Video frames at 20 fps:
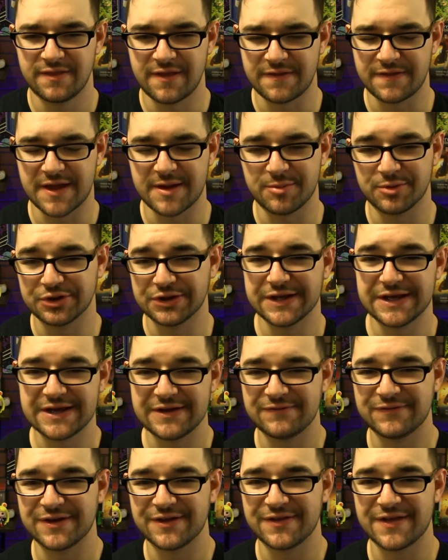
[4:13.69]
that they
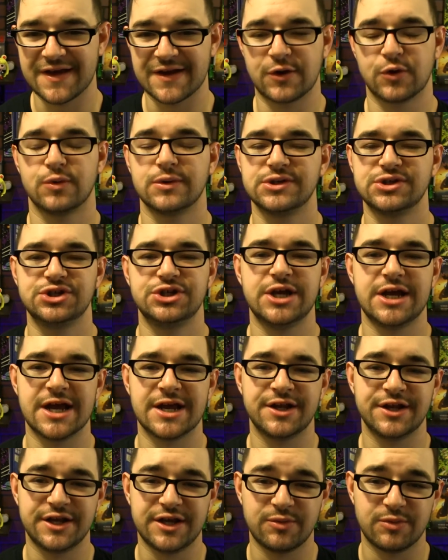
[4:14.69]
believed that
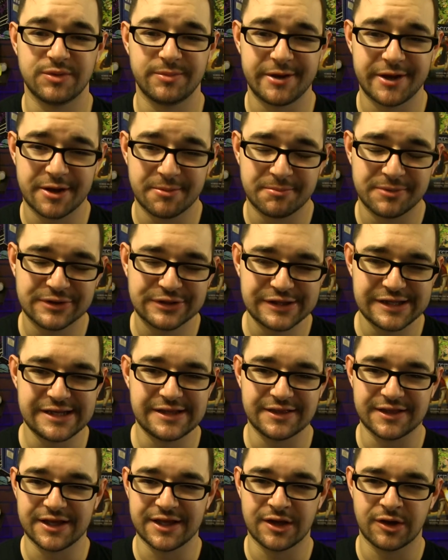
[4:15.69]
Christianity would be
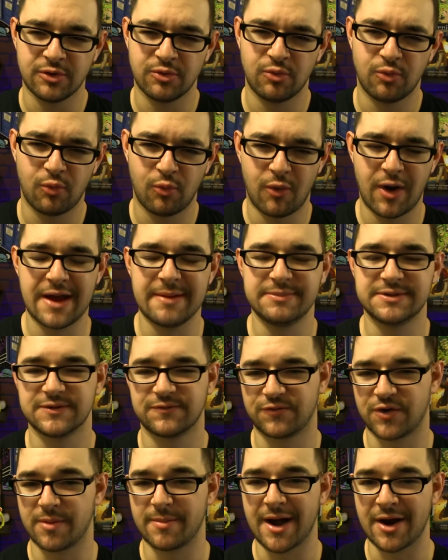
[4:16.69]
completely
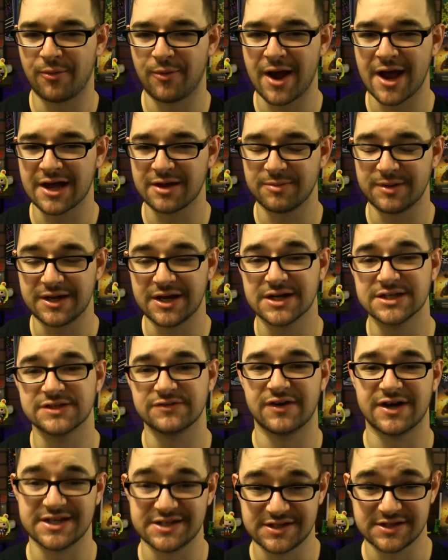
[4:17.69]
wiped from Iraq because
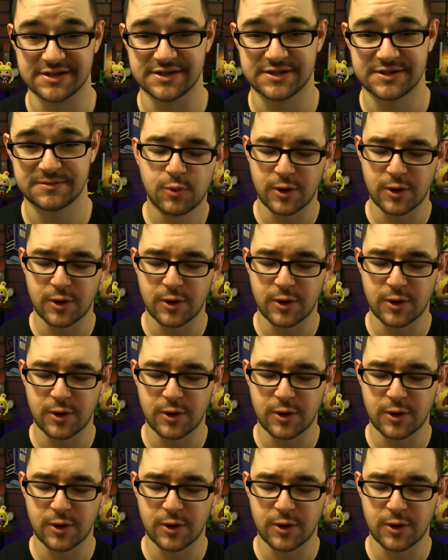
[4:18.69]
of ISIS.